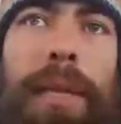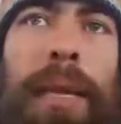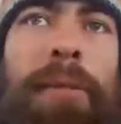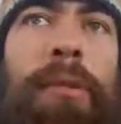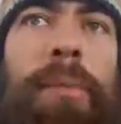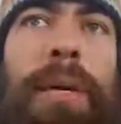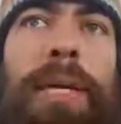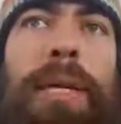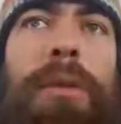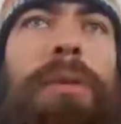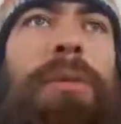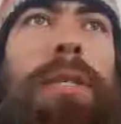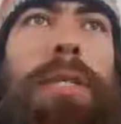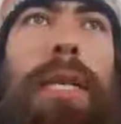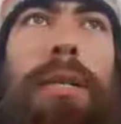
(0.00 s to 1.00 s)
everybody
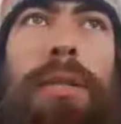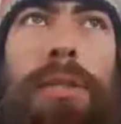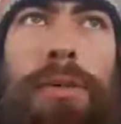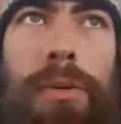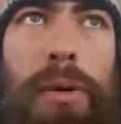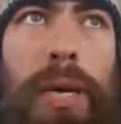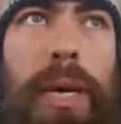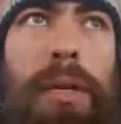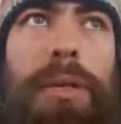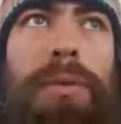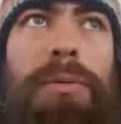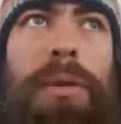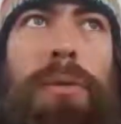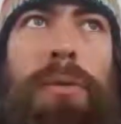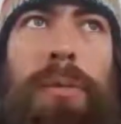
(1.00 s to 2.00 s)
who was at the
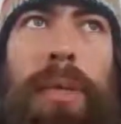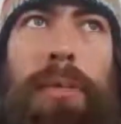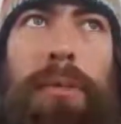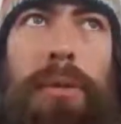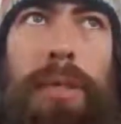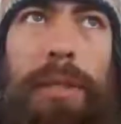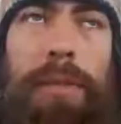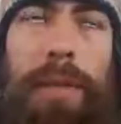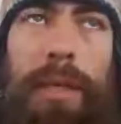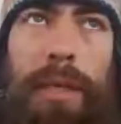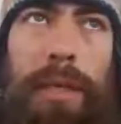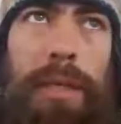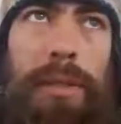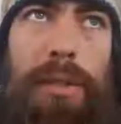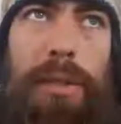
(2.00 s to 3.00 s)
storehouse will remember this
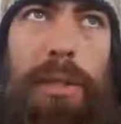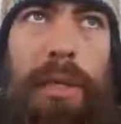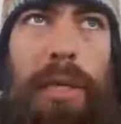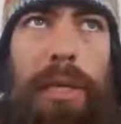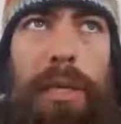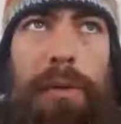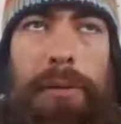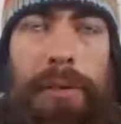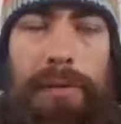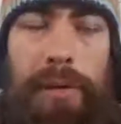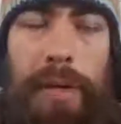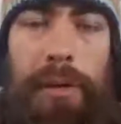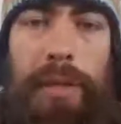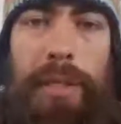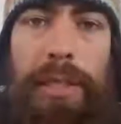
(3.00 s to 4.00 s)
because it was
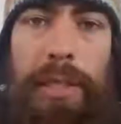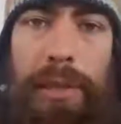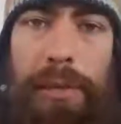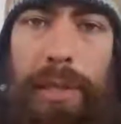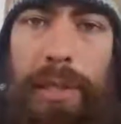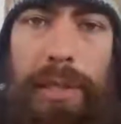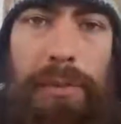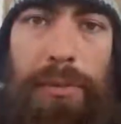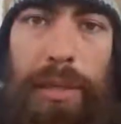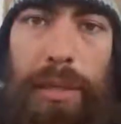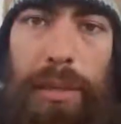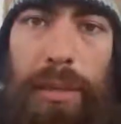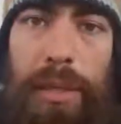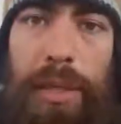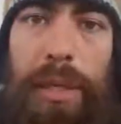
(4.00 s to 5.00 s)
very serious and
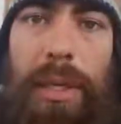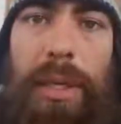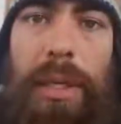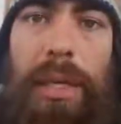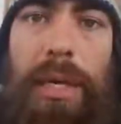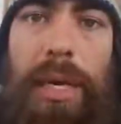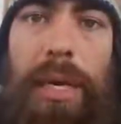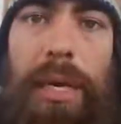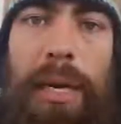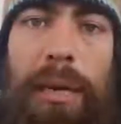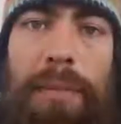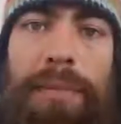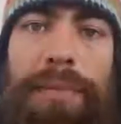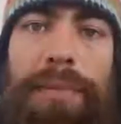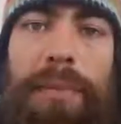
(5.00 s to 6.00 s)
real.
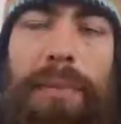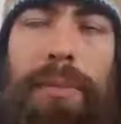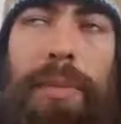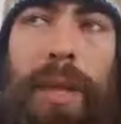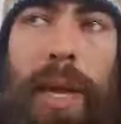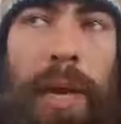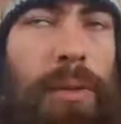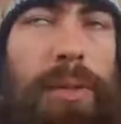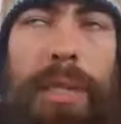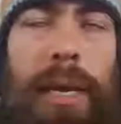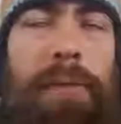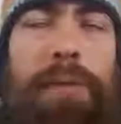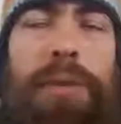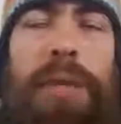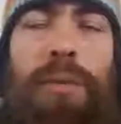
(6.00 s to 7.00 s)
I was
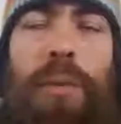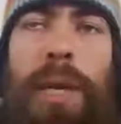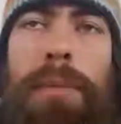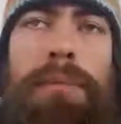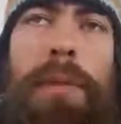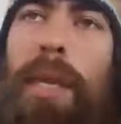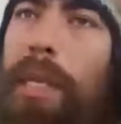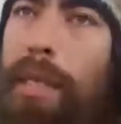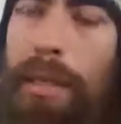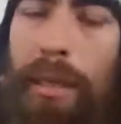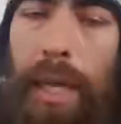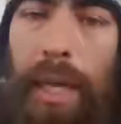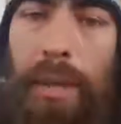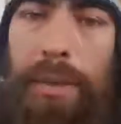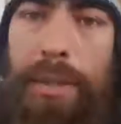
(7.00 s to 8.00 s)
offered $1 million
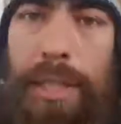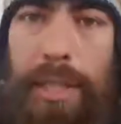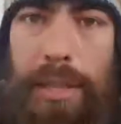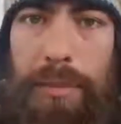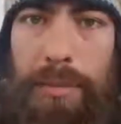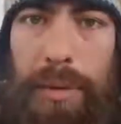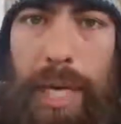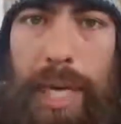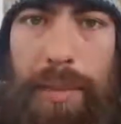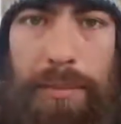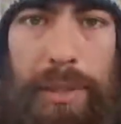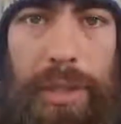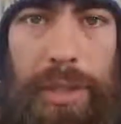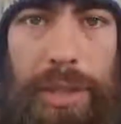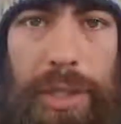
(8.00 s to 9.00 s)
as a
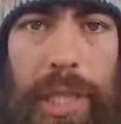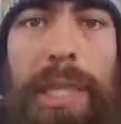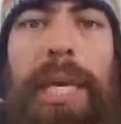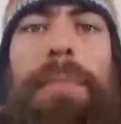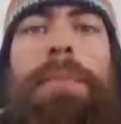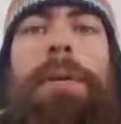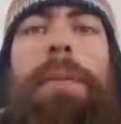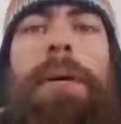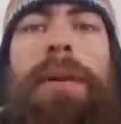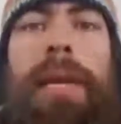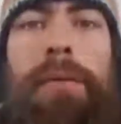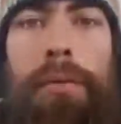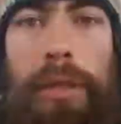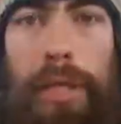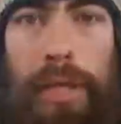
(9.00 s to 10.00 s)
bribe to shut up about
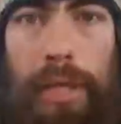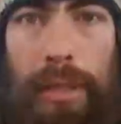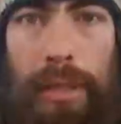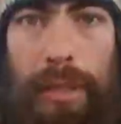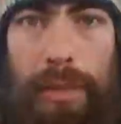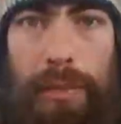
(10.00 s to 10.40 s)
everything.